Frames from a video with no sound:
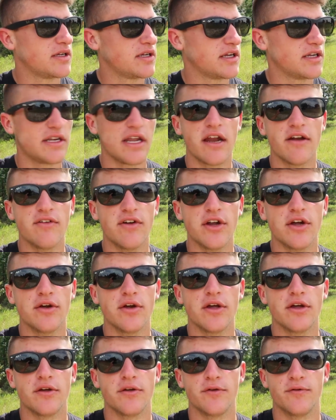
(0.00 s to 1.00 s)
kicked out of an
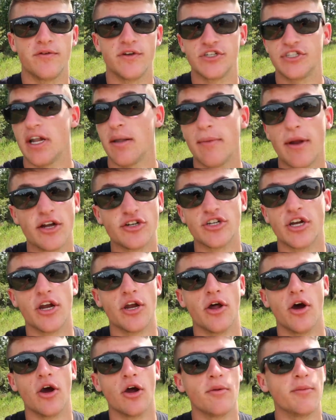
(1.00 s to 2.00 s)
area that you're fishing. I'm not
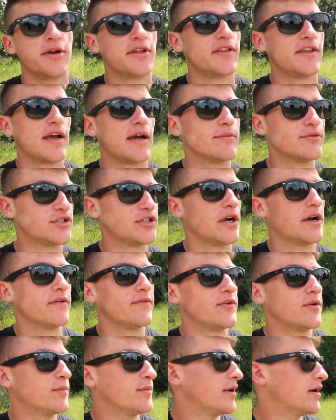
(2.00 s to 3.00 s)
trying to harm anything. I'm just trying to
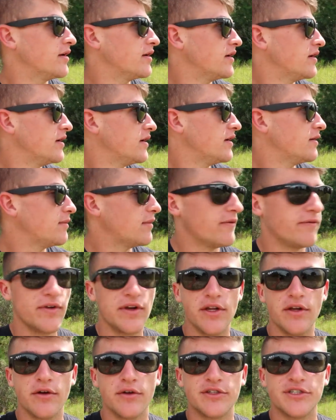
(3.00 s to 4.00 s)
film my, my
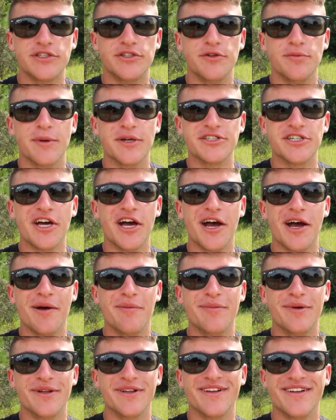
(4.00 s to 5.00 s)
video, just do my
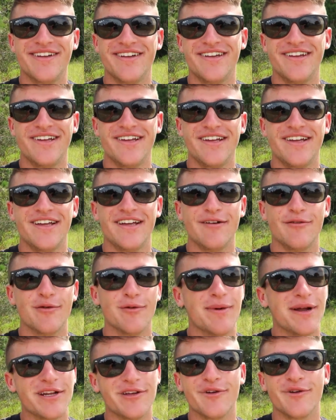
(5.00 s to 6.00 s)
job, but
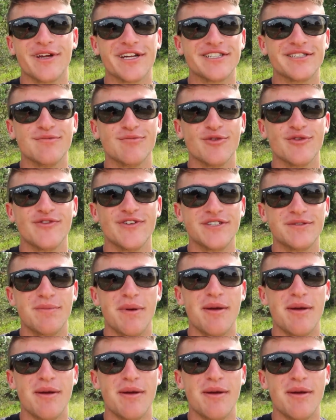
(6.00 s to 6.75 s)
we're about to go catch some more fish,